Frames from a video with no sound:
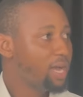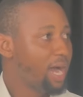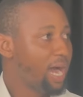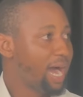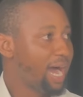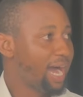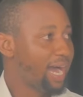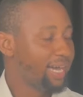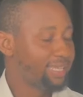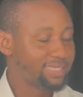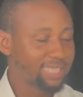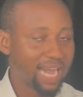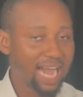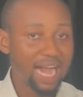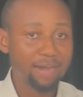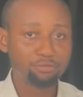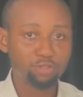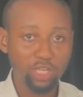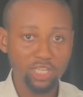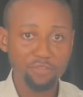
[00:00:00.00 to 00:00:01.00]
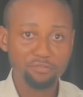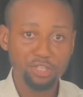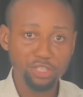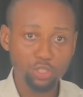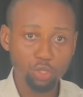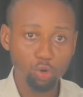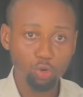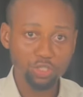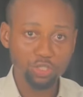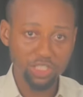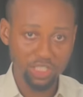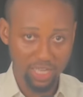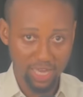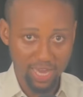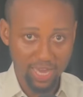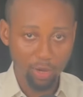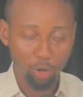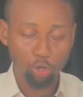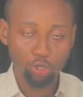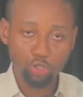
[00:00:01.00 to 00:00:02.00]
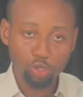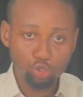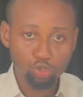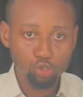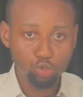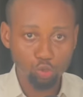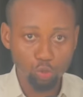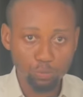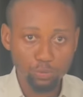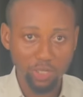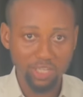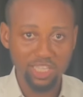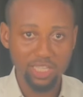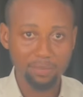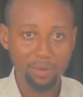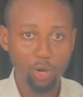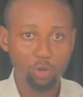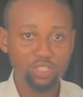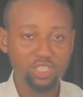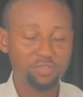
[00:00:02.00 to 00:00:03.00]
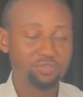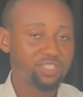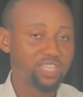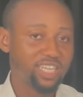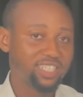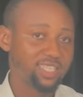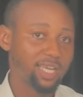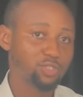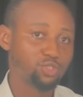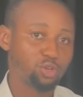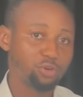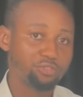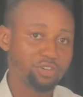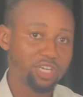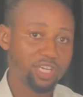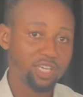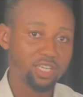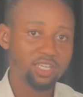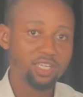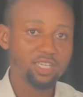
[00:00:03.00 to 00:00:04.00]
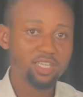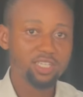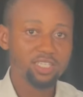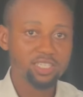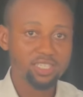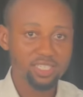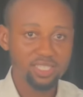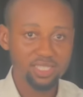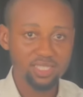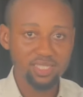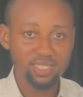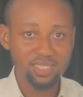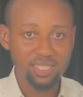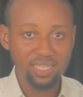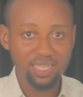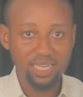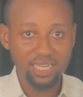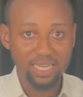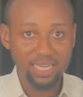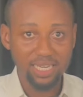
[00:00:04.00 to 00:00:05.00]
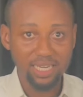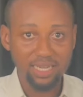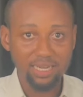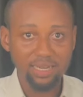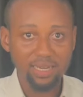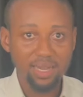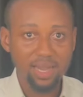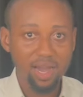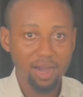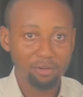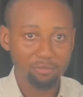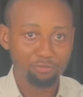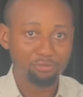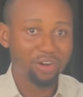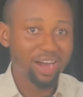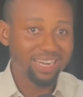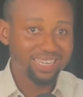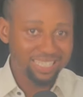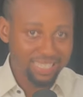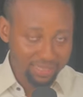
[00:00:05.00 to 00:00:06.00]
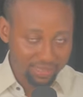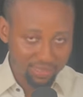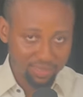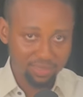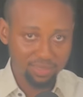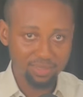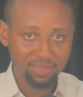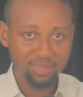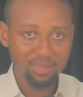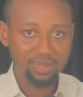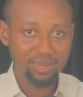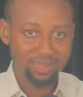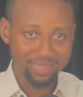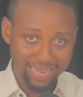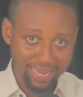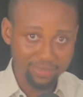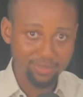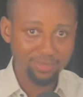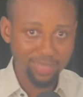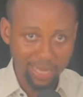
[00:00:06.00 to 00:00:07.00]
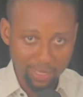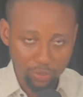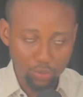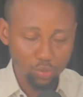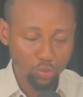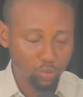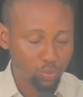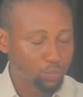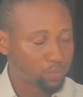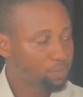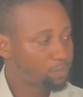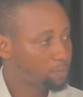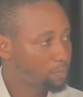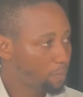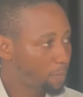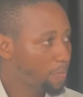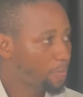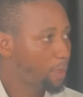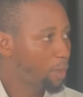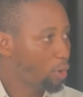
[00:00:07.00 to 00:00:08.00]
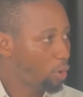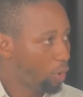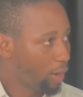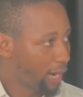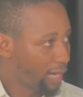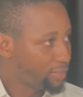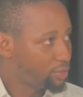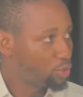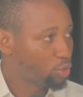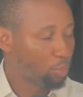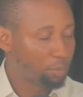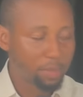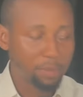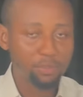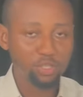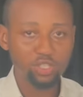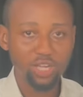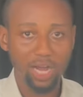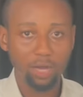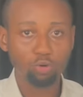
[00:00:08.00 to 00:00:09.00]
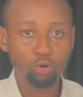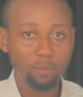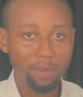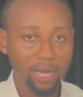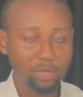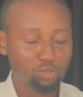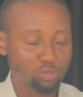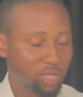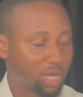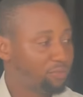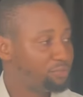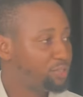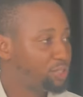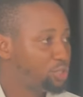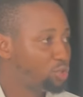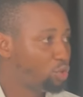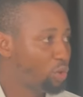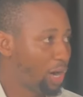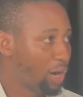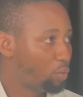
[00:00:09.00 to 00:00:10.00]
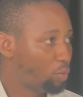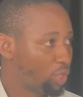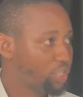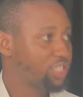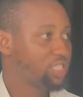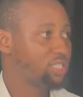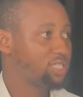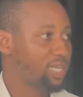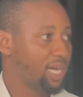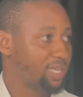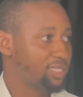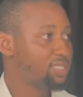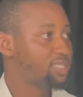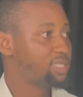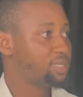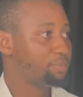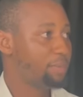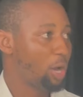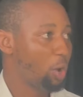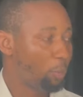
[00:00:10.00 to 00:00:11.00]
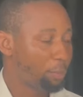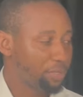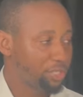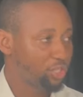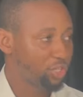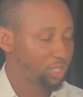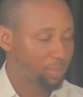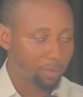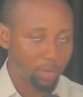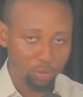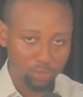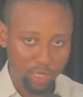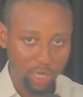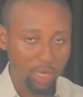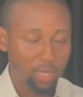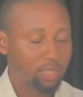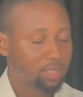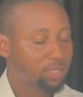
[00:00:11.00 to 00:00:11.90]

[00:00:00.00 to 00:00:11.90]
and I've done a video here on YouTube talking about if the registered survey is a valid land title. Alright, so maybe you can go back to that video and watch it and see my opinion about that.